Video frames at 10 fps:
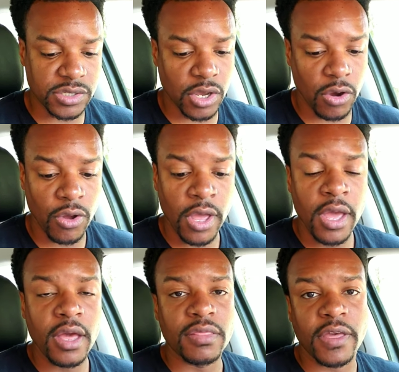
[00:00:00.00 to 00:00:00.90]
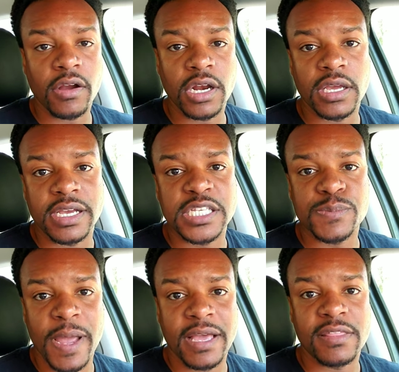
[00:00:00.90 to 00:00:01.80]
So they're going to
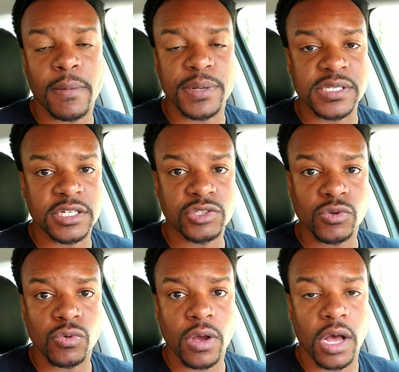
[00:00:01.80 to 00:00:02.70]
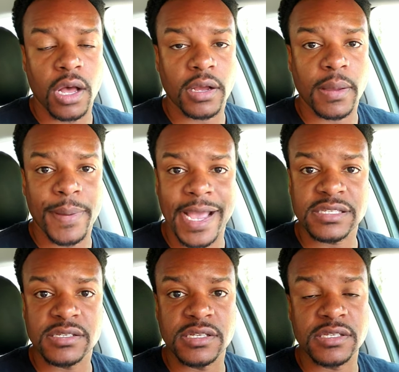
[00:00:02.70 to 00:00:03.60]
expand their potential
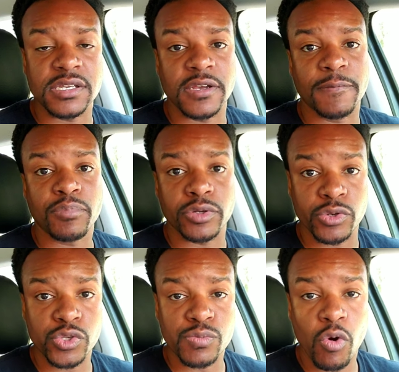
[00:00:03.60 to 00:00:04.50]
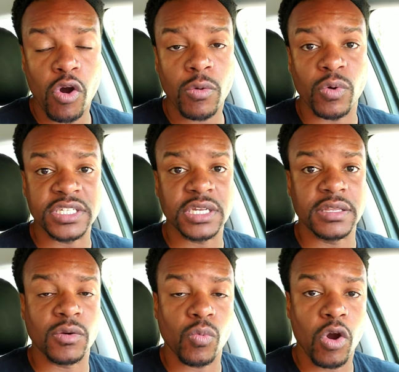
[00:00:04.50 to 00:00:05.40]
capacity to produce more, which
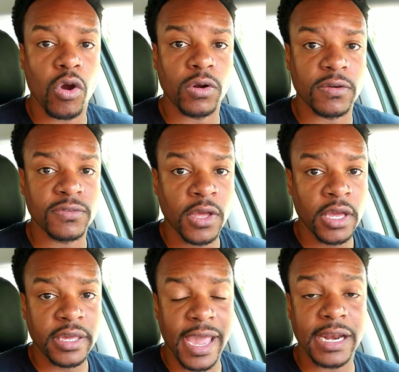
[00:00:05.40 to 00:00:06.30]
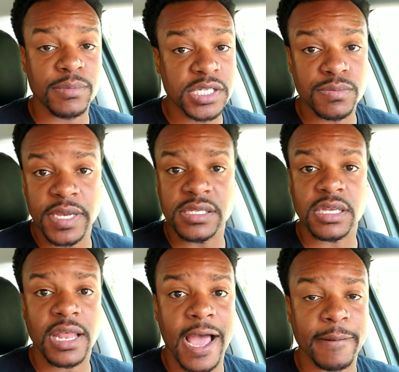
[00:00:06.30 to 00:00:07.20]
in the world of cannabis means
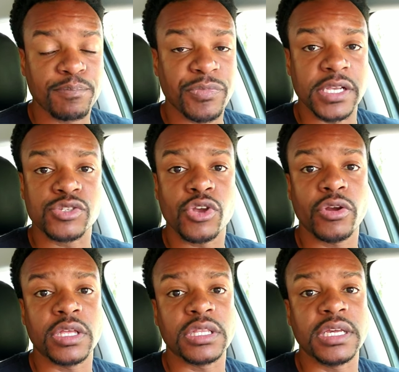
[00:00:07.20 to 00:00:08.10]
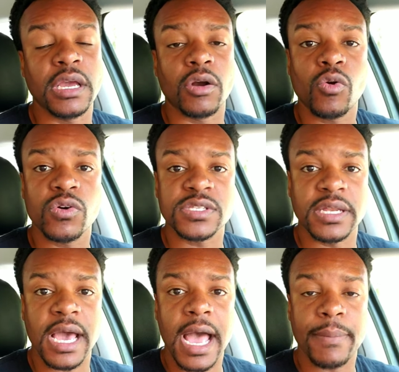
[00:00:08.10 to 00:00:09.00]
a lot. And certainly, of course,
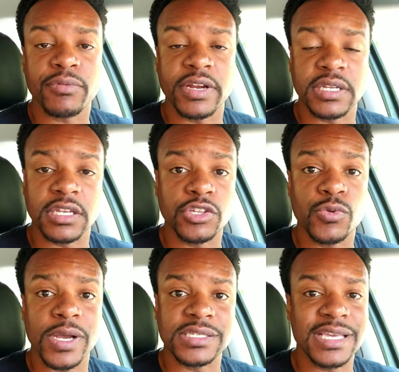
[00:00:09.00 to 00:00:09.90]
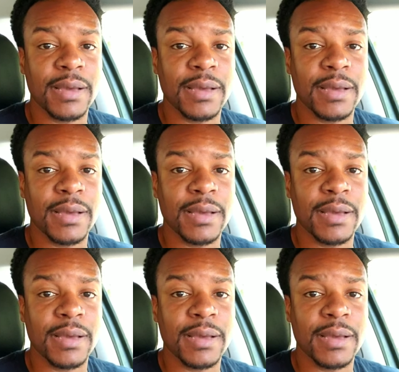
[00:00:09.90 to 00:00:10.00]
they're not operating in the U.S.